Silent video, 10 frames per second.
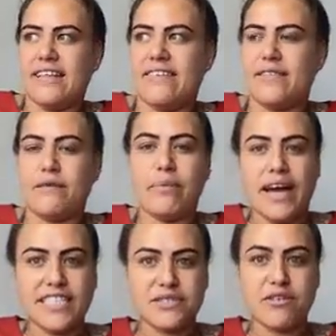that the
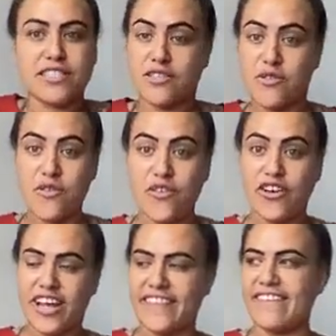past wasn't all for
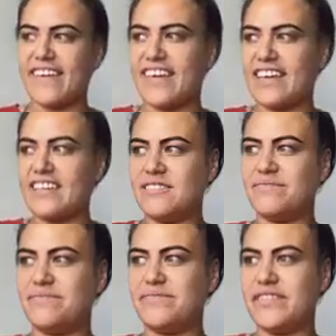nothing.
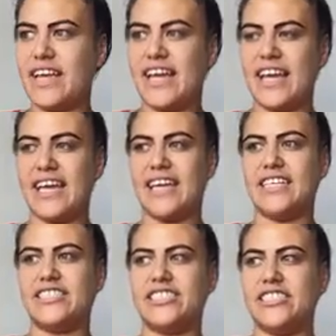
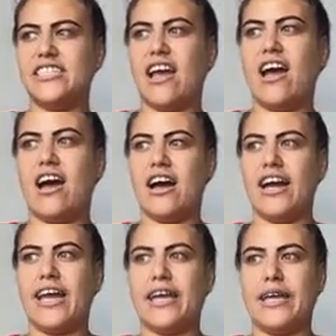And
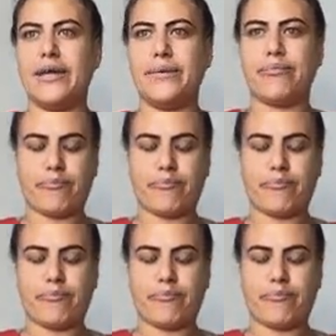I